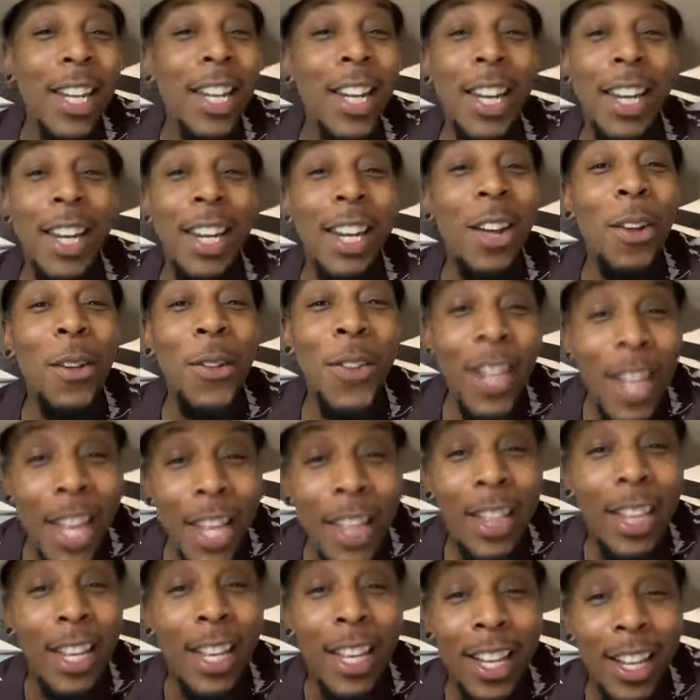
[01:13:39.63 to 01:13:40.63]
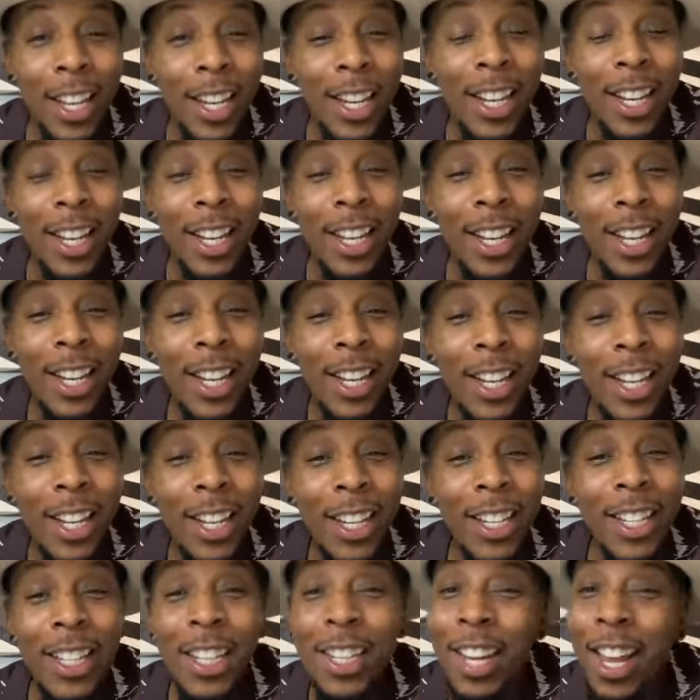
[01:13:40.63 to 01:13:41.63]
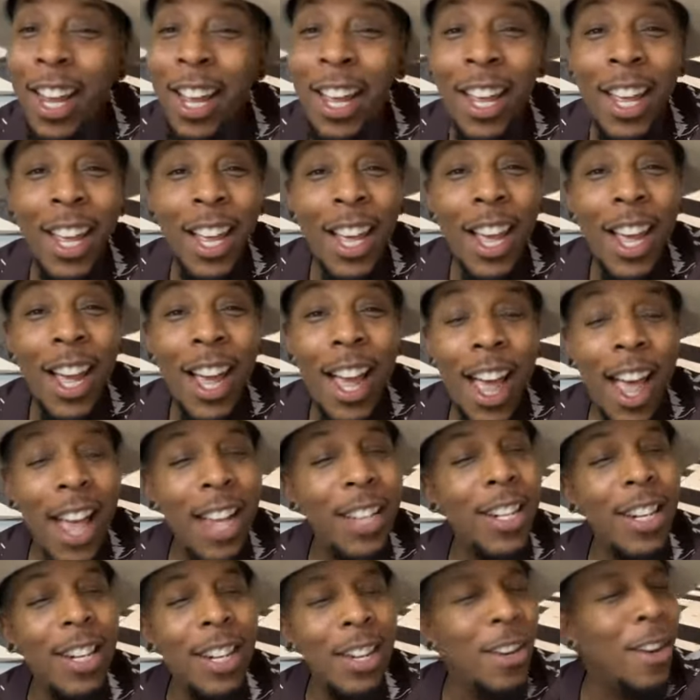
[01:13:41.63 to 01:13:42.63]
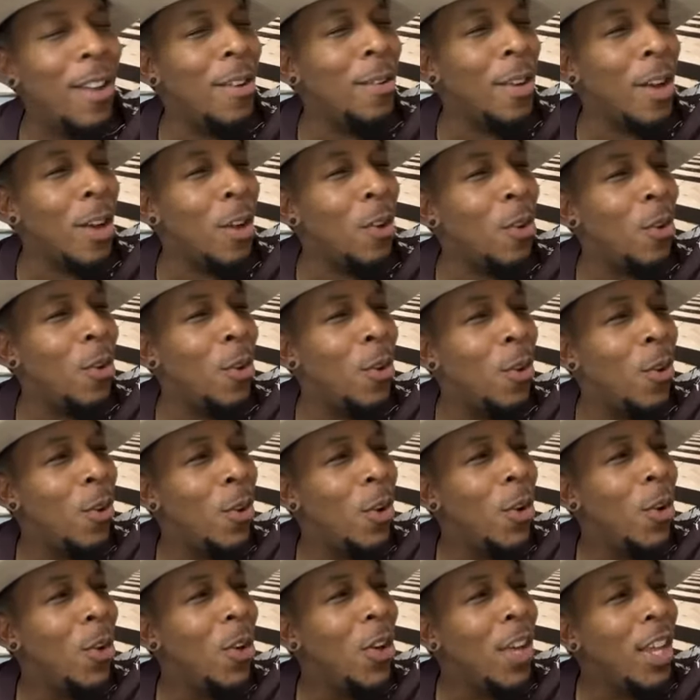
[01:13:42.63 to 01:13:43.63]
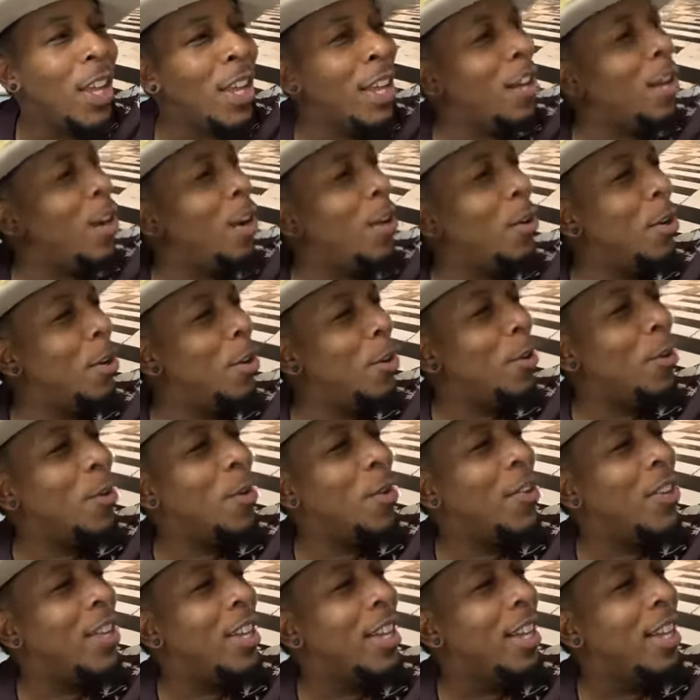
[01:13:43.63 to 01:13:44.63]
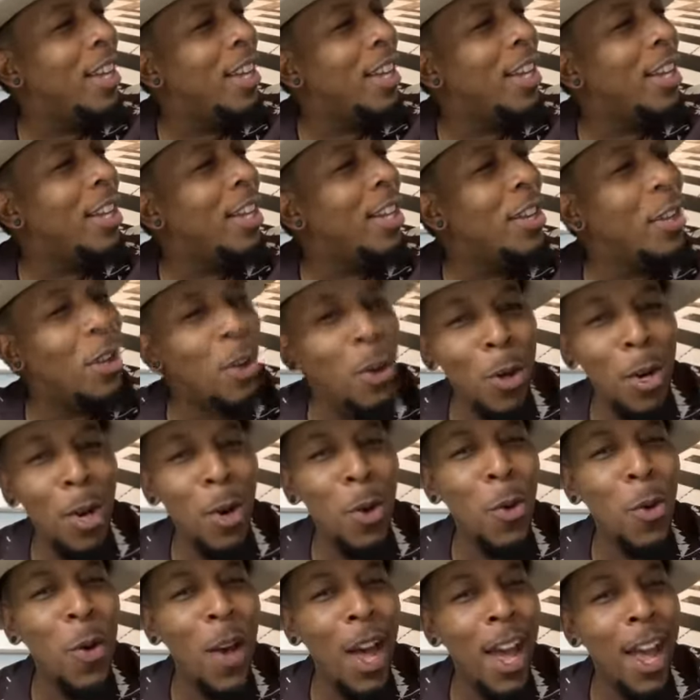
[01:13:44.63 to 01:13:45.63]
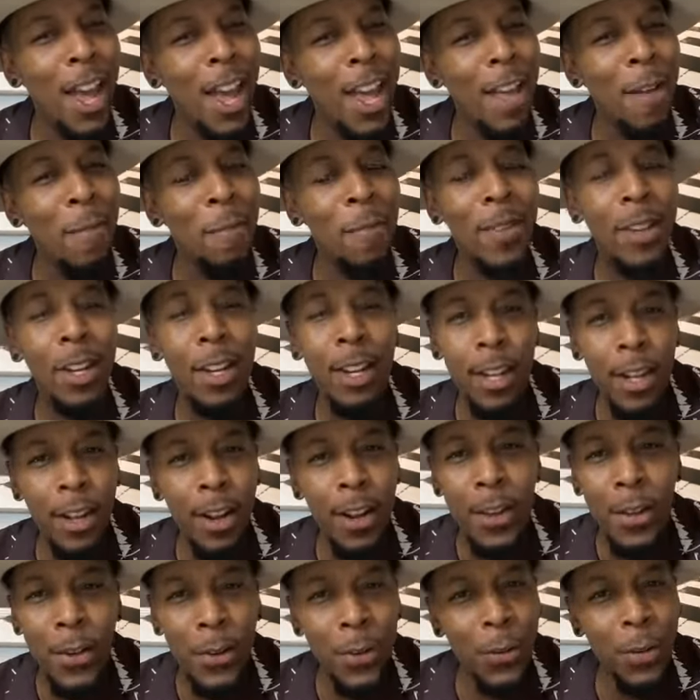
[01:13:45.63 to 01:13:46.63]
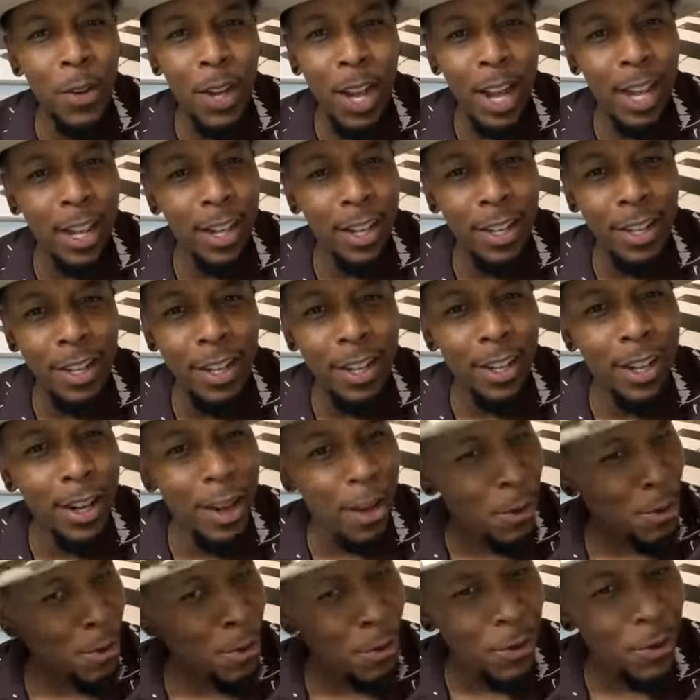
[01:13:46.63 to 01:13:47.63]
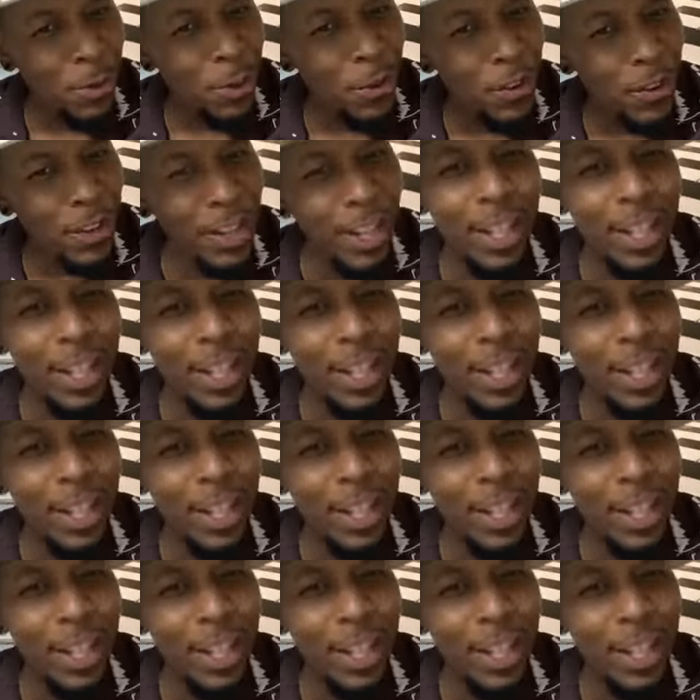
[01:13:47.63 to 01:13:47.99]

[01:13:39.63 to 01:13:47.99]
She didn't know nothing. She, I said, you don't know you don't know you don't know who I am? No, like no.